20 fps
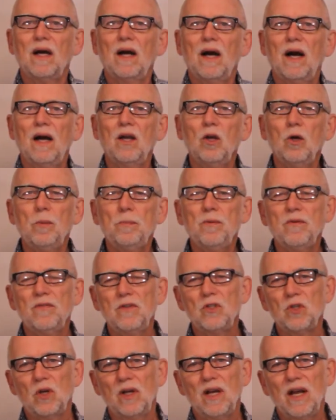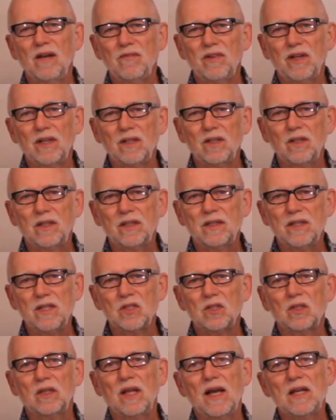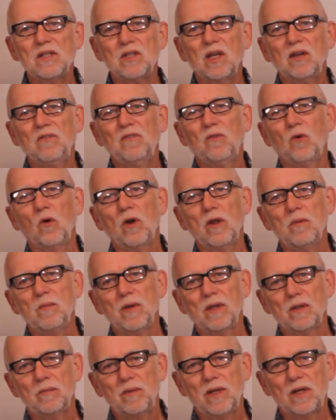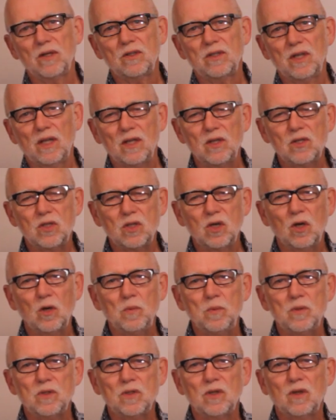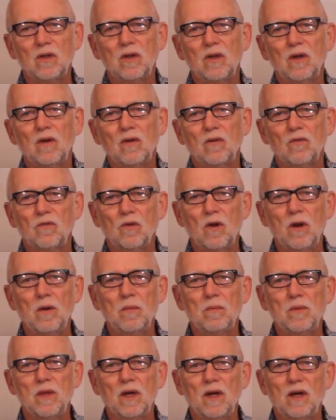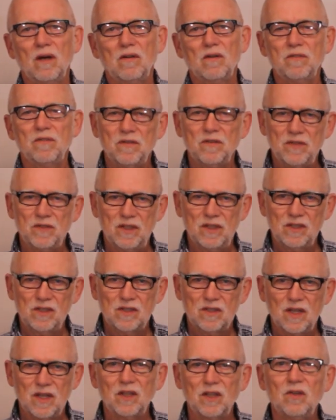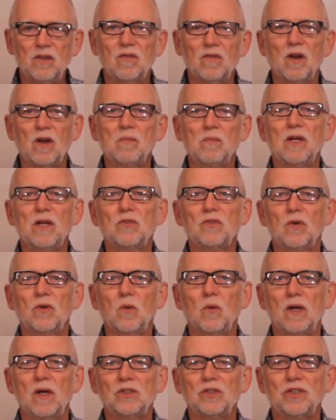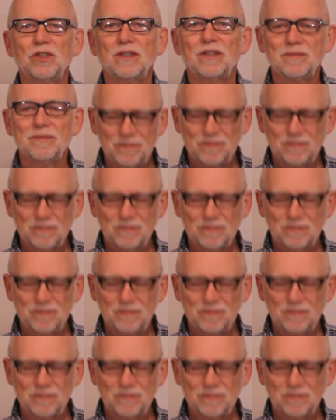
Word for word: I hope you've enjoyed having a look at these classic 40mm telescopes from the 50s. Thank you very much for watching.